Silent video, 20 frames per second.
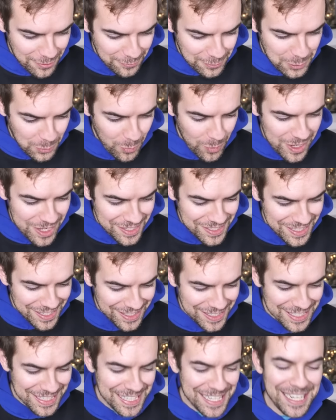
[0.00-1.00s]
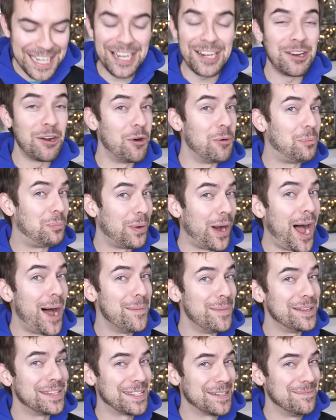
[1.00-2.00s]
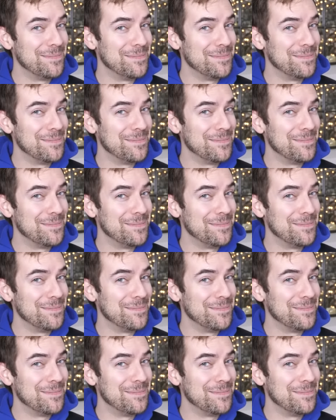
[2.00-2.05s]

of twenty sixteen, Obama's